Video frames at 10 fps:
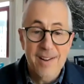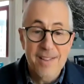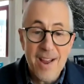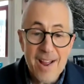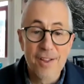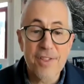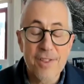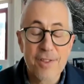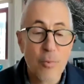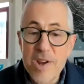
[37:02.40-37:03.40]

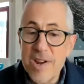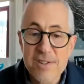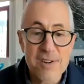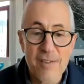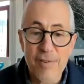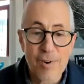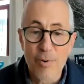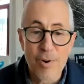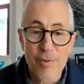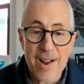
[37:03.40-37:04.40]
the weeds never
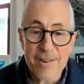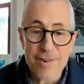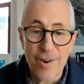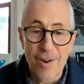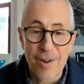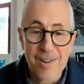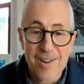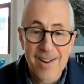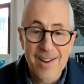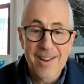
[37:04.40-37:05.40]
grow that tall.
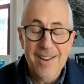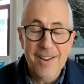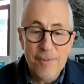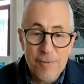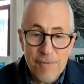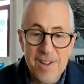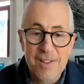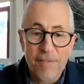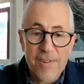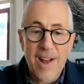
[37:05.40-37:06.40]
If you feed
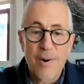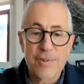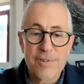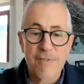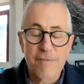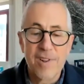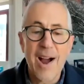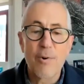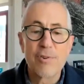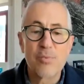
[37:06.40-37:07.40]
the
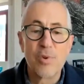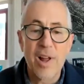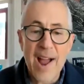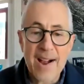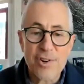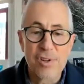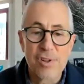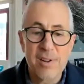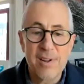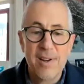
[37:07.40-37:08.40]
flowers will
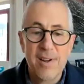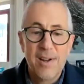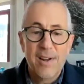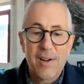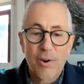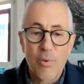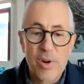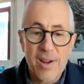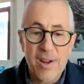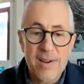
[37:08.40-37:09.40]
actually
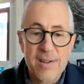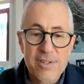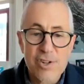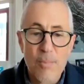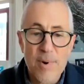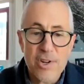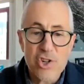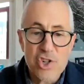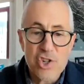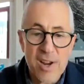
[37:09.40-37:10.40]
create so much
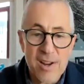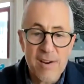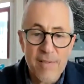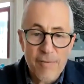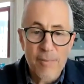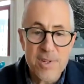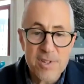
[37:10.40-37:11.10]
shade from the